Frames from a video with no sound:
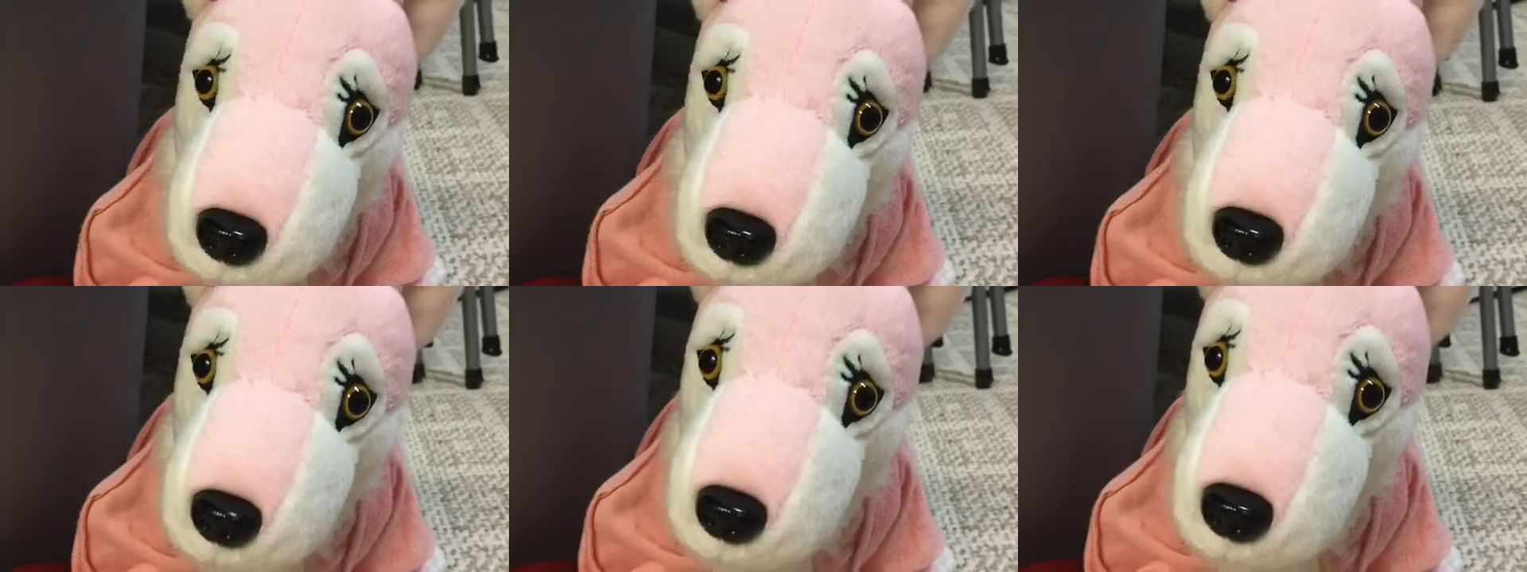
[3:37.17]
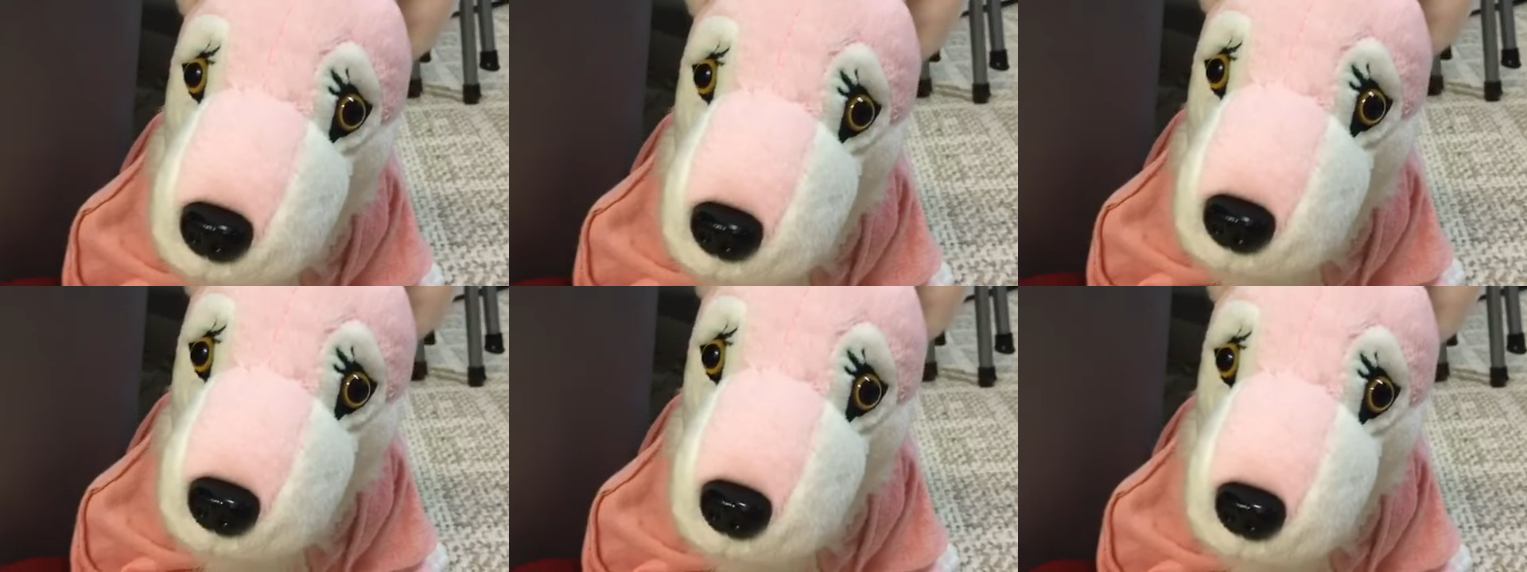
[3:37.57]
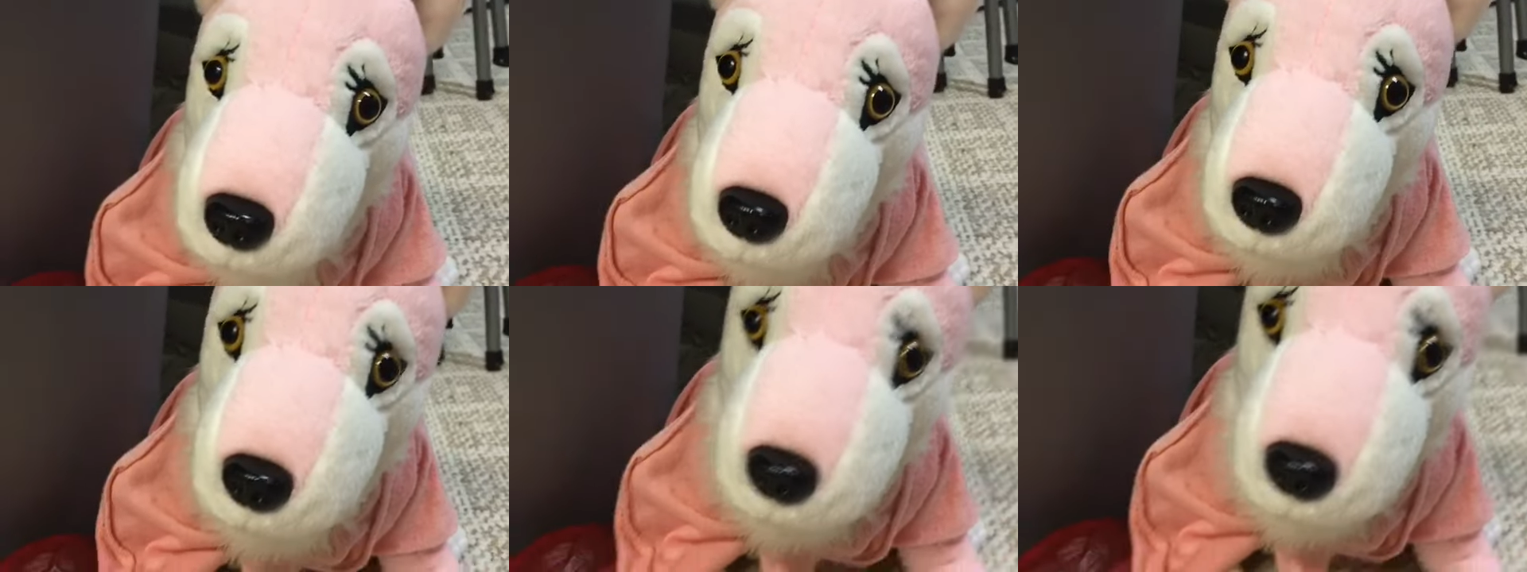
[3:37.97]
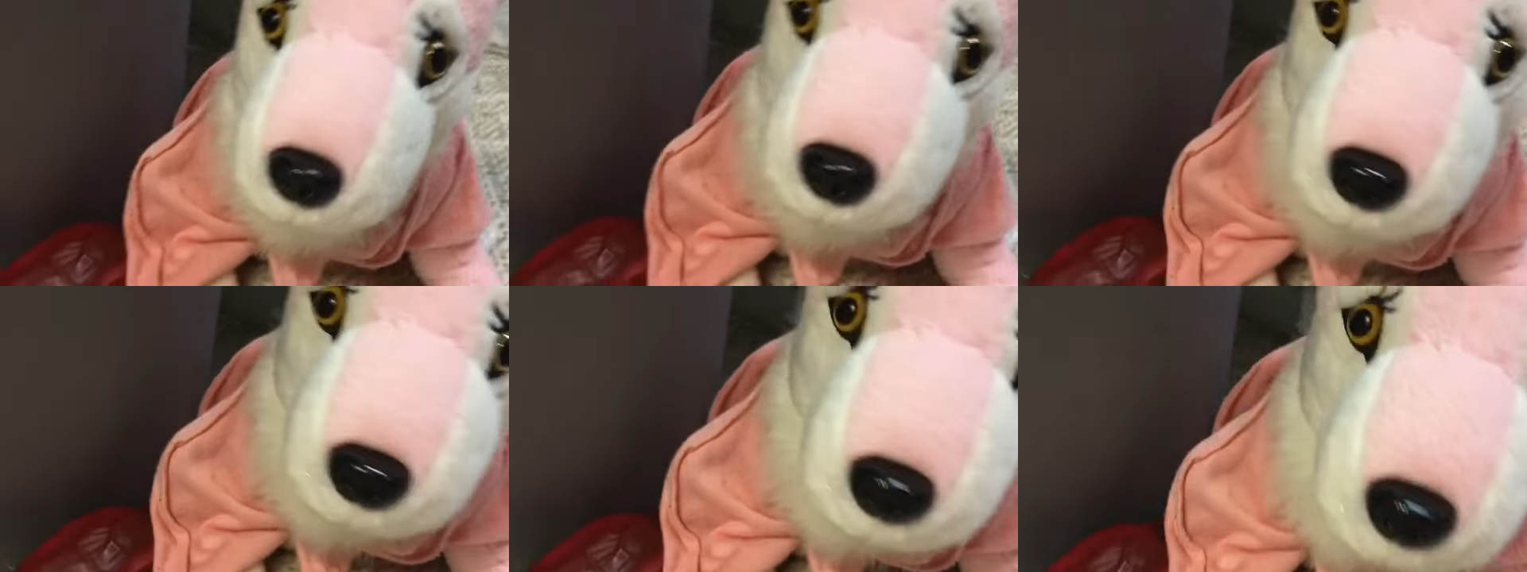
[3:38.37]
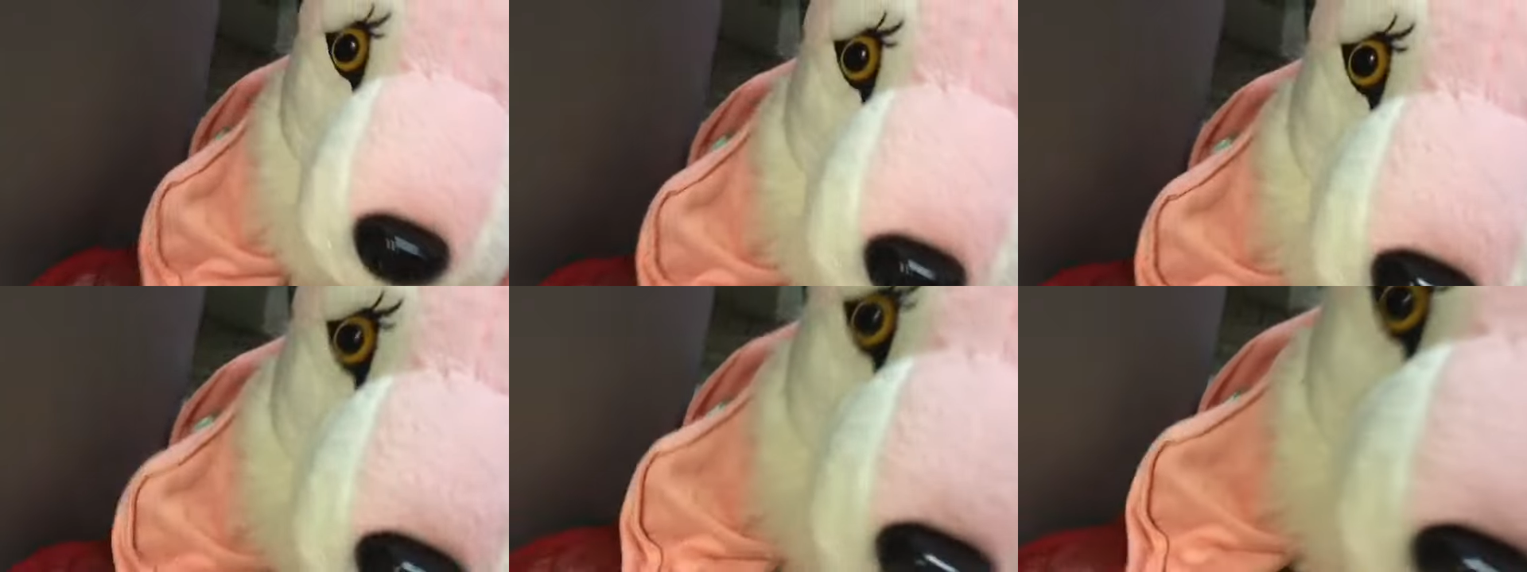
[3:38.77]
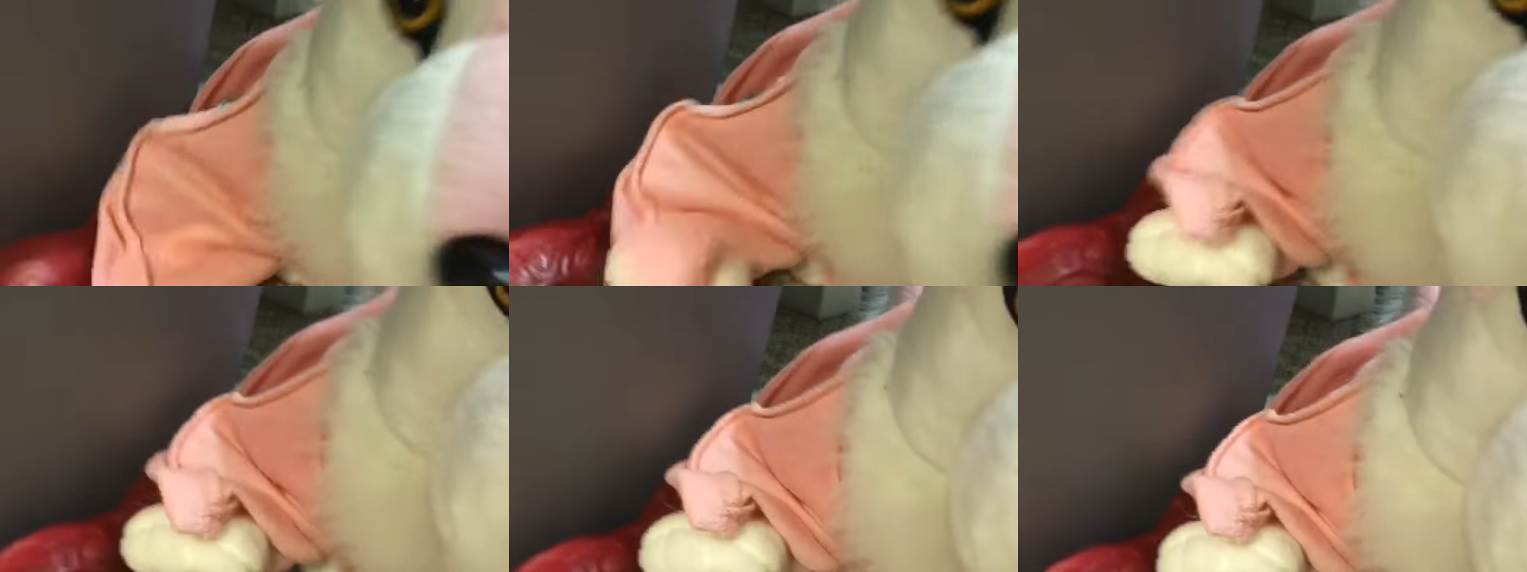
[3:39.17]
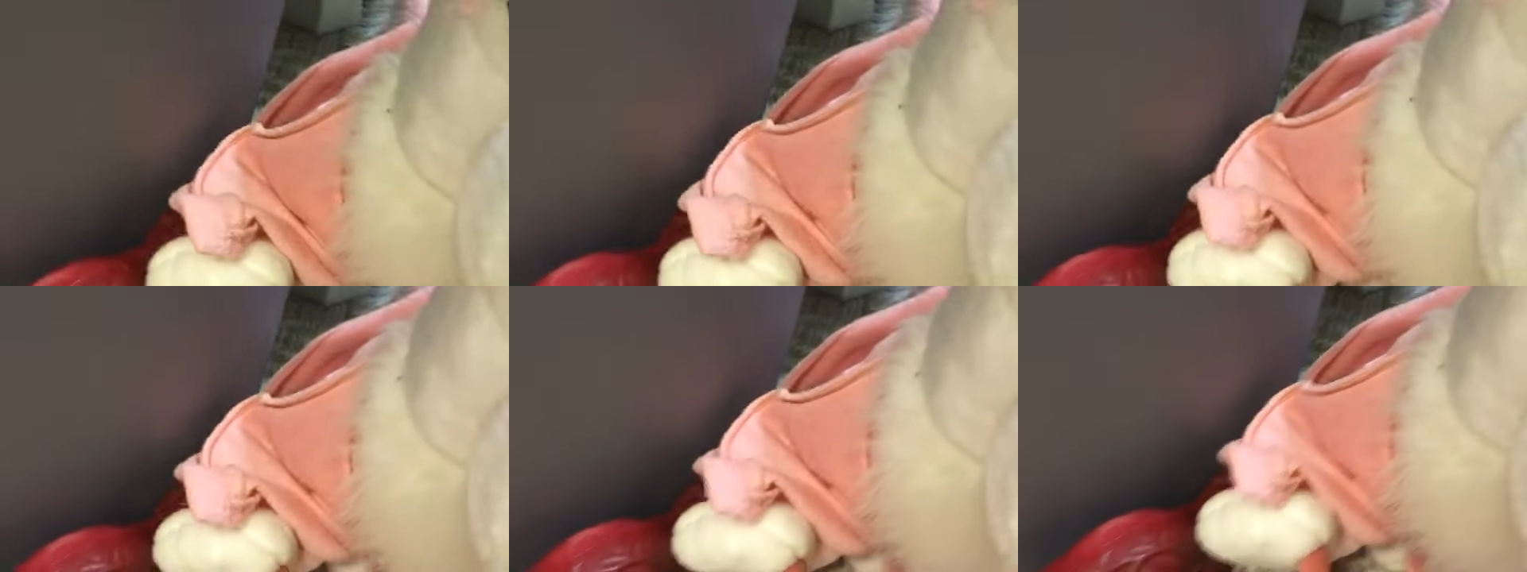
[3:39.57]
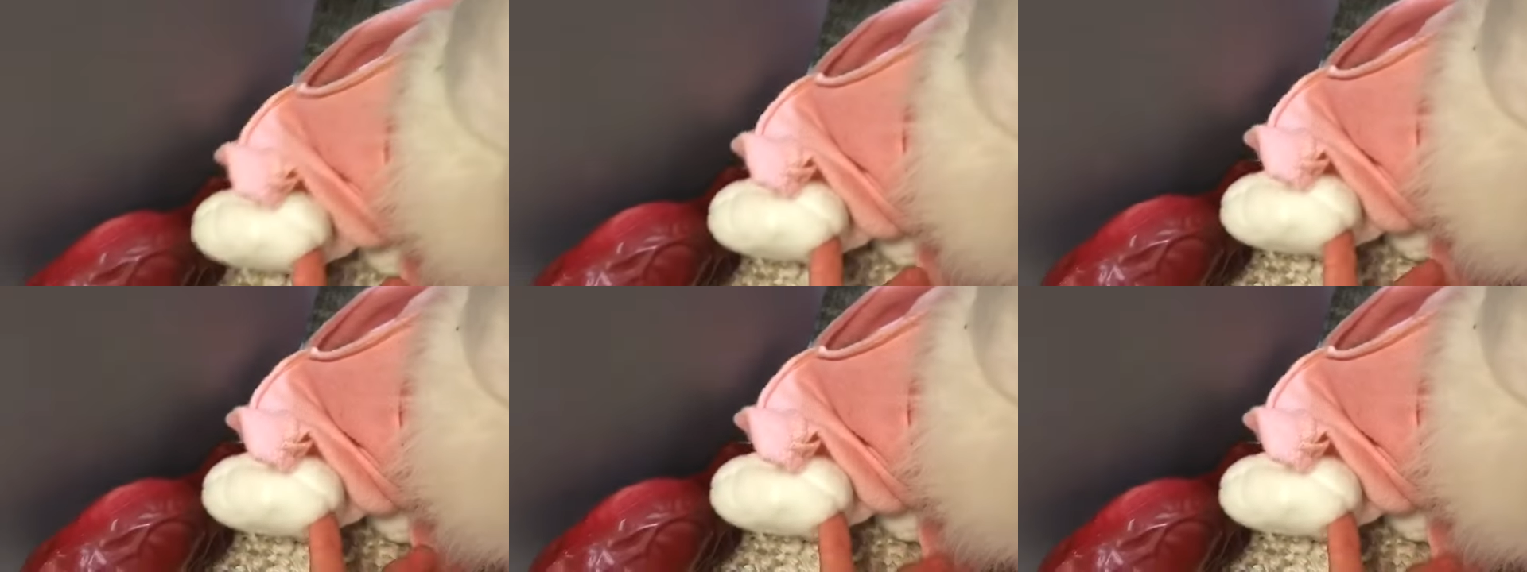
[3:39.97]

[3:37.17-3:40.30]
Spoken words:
Nobody's mouth can be seen.